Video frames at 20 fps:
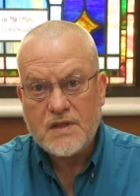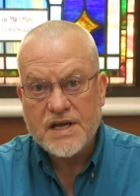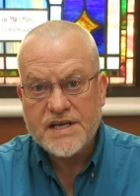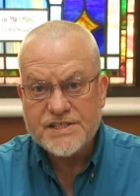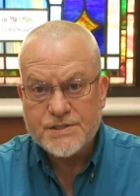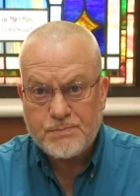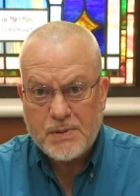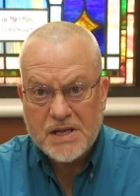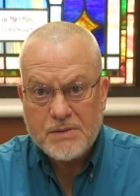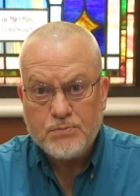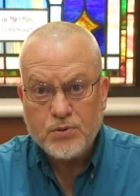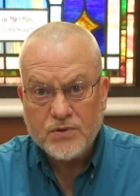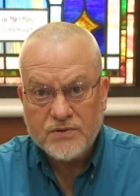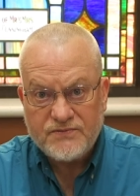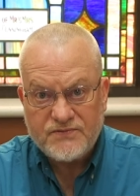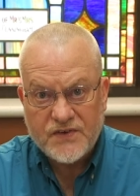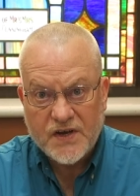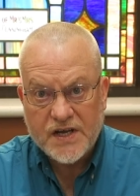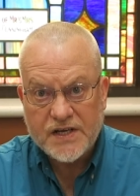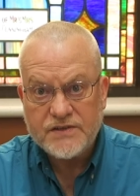as people
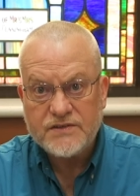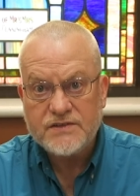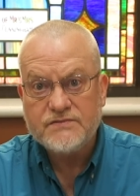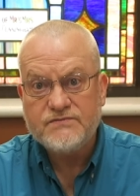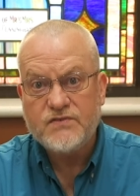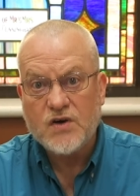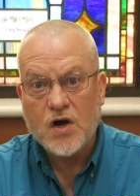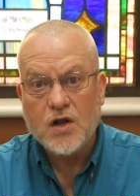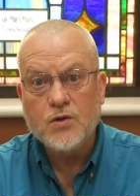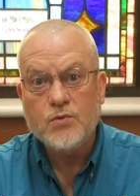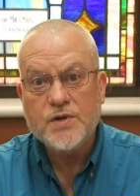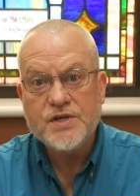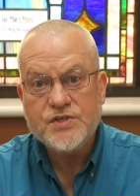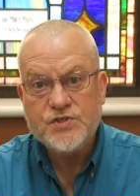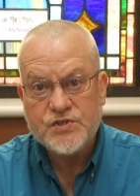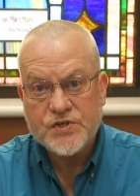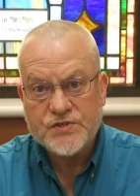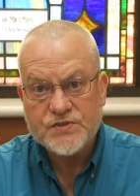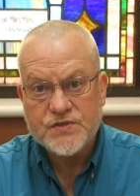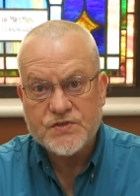of faith following
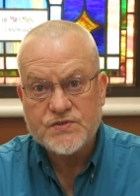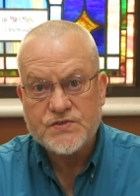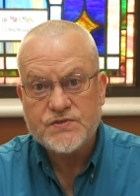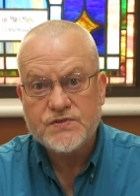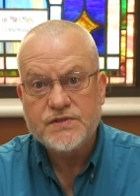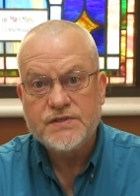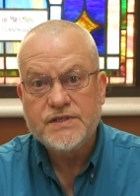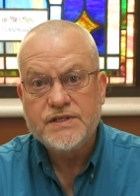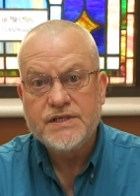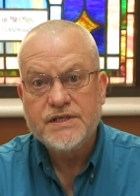Jesus,